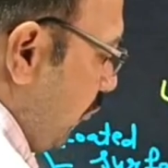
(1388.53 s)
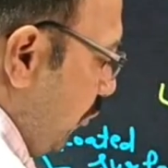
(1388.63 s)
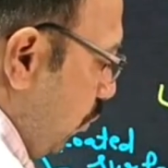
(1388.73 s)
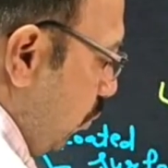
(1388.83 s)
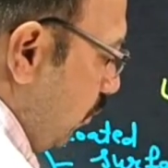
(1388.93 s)

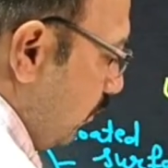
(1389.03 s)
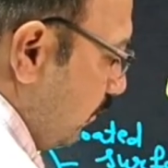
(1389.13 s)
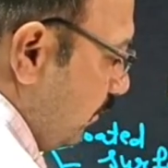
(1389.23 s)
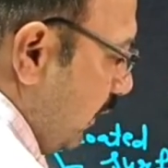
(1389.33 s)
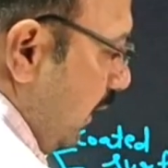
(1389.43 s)
u
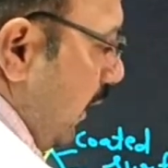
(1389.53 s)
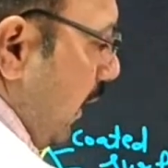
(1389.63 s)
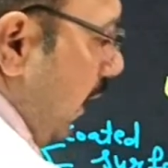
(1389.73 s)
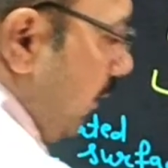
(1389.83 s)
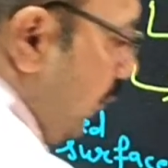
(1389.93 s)

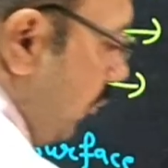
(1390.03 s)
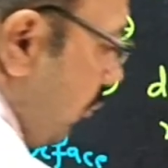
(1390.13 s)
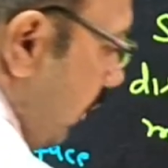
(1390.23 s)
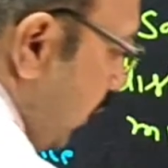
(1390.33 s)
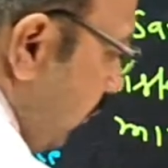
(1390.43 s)
and this
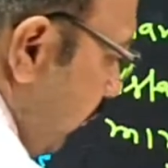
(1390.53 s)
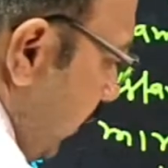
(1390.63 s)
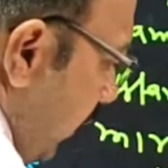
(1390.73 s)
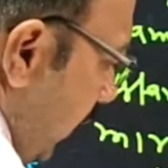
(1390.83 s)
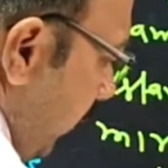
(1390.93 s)
is what is
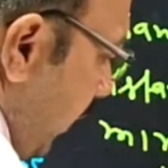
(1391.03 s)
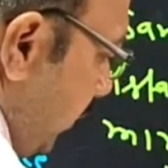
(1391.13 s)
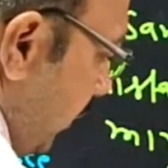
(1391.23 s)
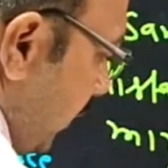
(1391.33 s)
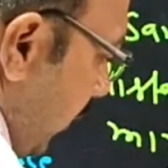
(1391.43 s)
v
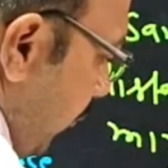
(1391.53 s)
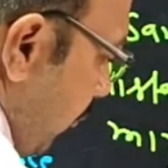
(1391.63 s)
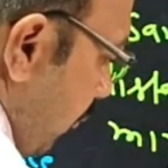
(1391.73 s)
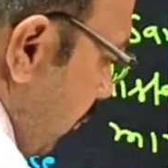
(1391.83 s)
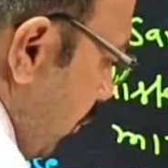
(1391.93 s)
image distance.
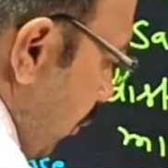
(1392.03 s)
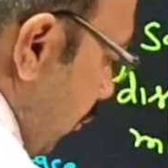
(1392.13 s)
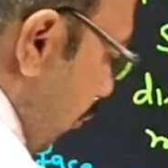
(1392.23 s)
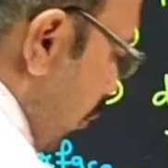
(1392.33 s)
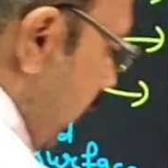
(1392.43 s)

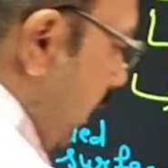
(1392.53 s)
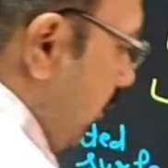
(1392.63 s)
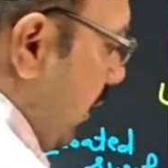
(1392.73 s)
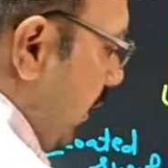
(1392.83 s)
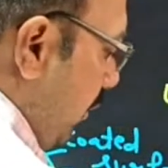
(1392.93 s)
So
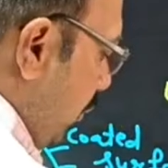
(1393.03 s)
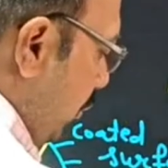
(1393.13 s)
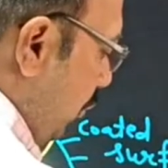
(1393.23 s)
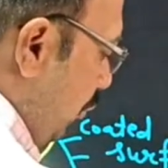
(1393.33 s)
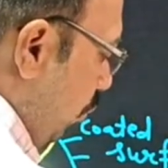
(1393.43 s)
here what
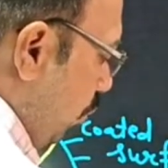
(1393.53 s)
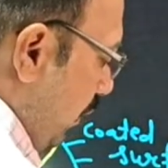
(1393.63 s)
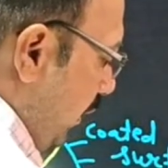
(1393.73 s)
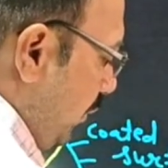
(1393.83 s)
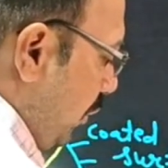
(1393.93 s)
is
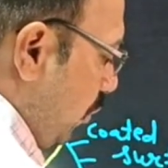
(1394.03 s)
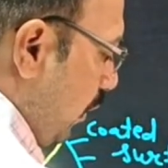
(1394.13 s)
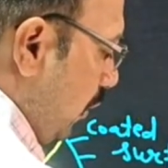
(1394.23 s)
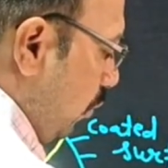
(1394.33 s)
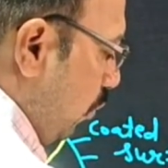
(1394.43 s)
u is
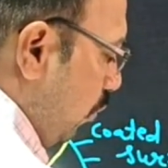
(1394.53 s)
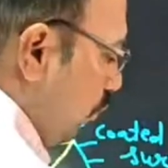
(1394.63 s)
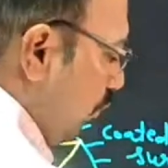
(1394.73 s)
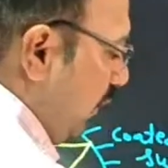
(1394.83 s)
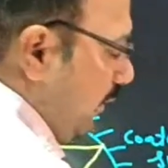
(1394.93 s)
equal
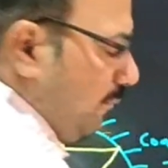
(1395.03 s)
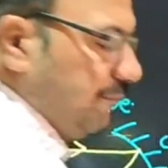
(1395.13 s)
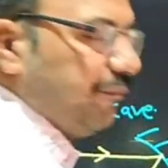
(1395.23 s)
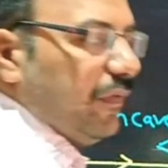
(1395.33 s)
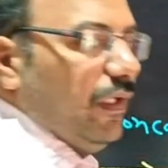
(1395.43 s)
to
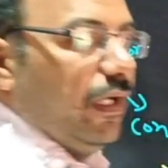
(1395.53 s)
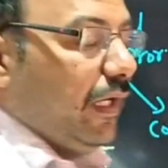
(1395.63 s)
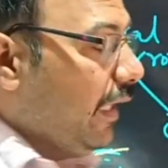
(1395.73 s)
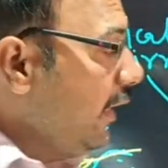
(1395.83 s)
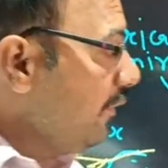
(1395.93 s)
v.
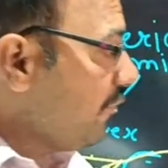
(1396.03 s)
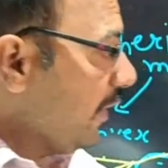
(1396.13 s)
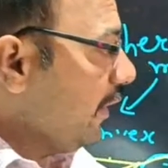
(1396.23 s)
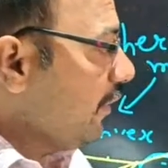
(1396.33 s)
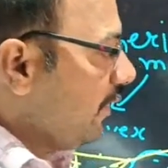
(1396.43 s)

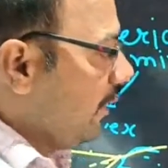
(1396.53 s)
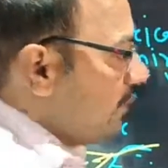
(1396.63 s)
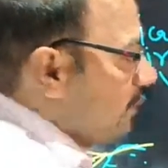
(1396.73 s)
And second